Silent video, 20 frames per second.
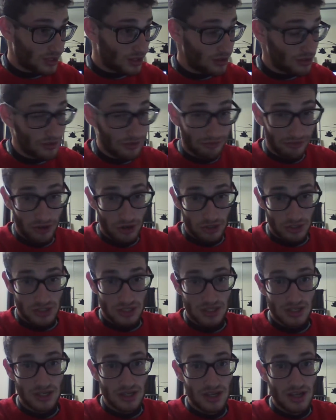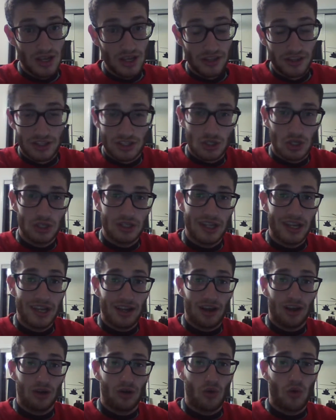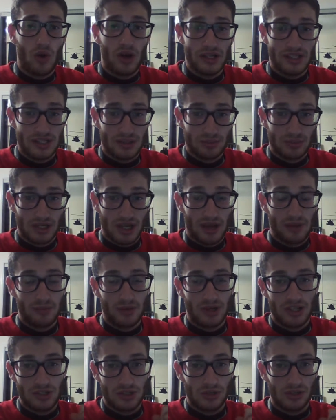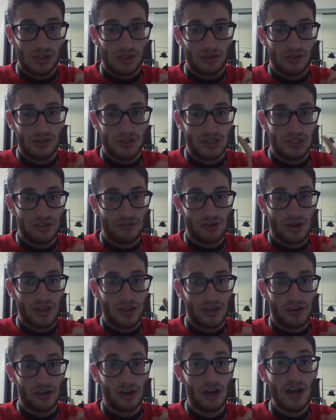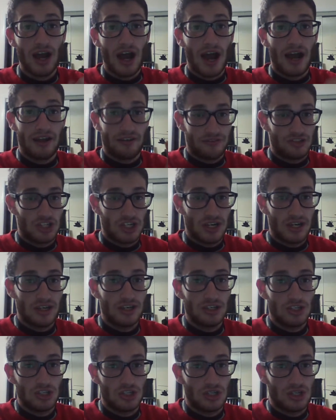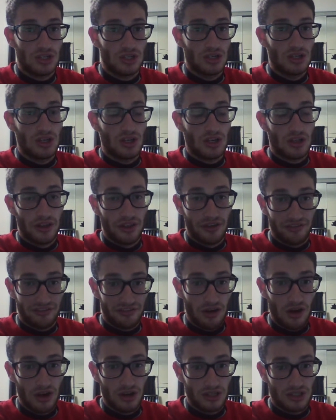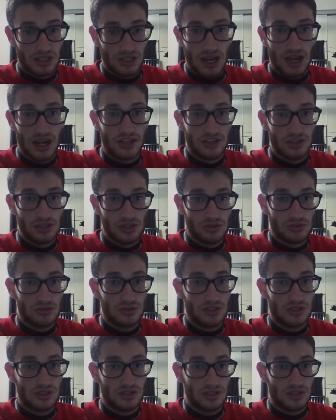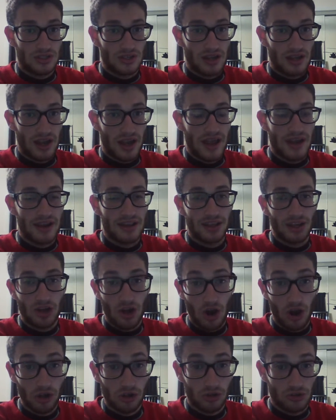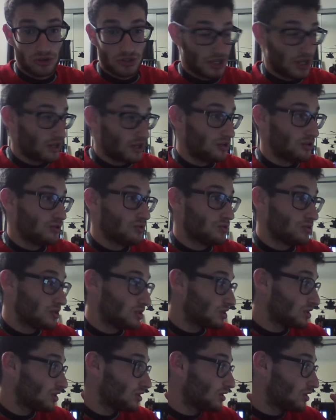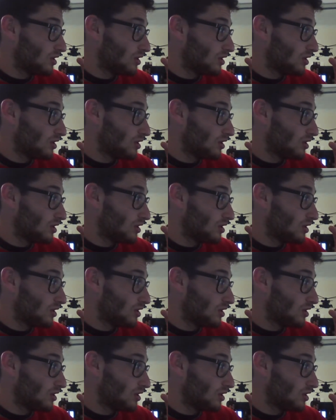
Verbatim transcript: First, this could take a, uh, quite some time, but as you clearly see right there, I have changed the font I use and the colors I use.